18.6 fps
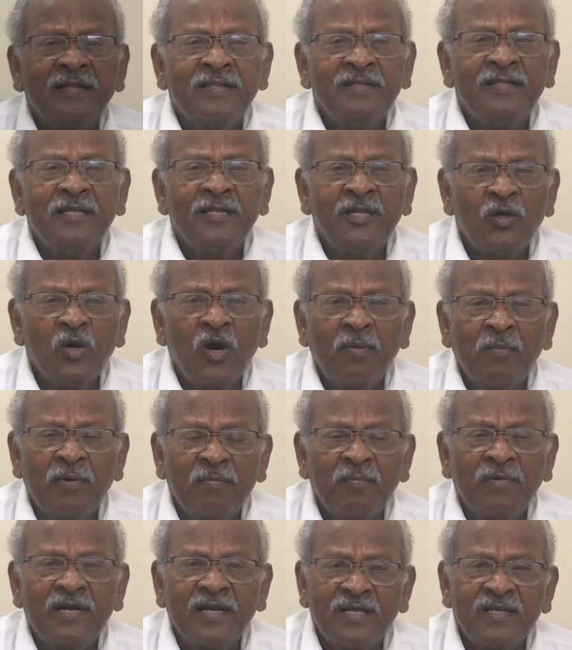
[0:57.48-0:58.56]
The, the new
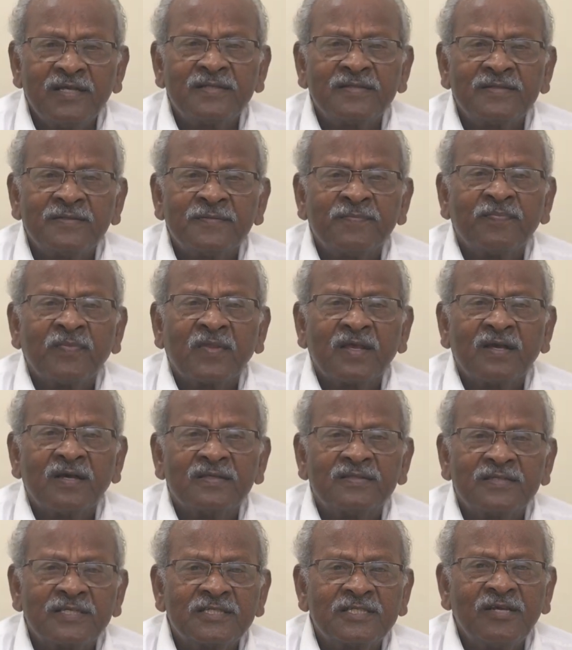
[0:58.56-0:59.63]
amendment is uh,
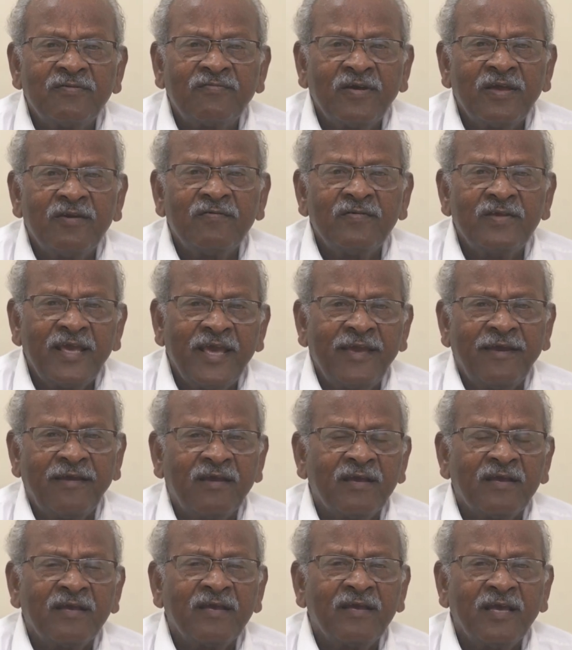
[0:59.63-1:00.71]

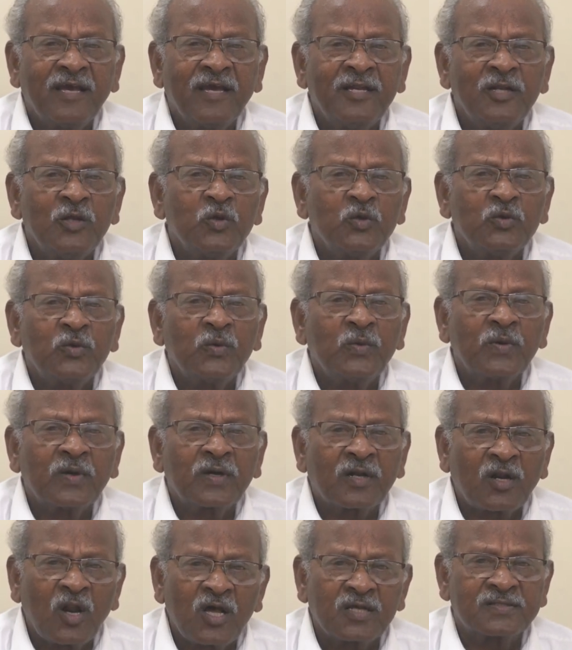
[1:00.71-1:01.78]
65A, a new
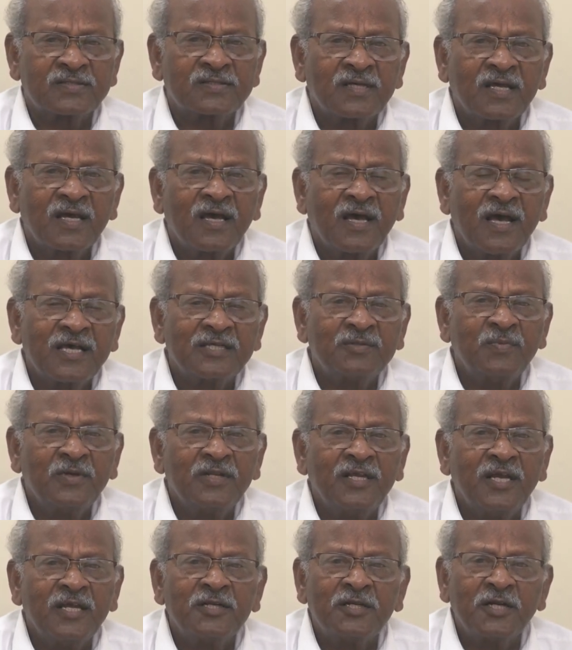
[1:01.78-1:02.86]
class has
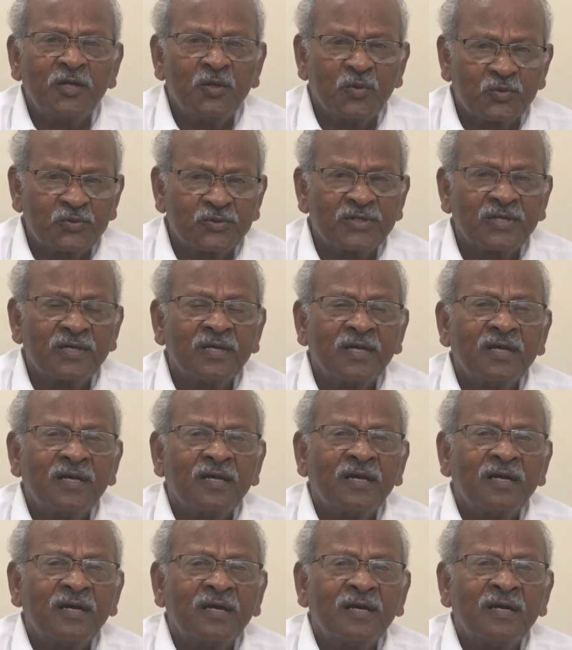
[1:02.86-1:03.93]
been introduced
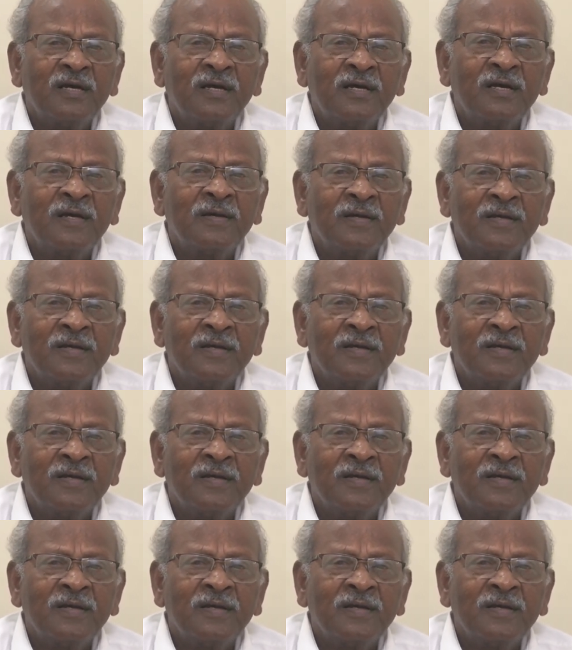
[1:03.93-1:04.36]
uh,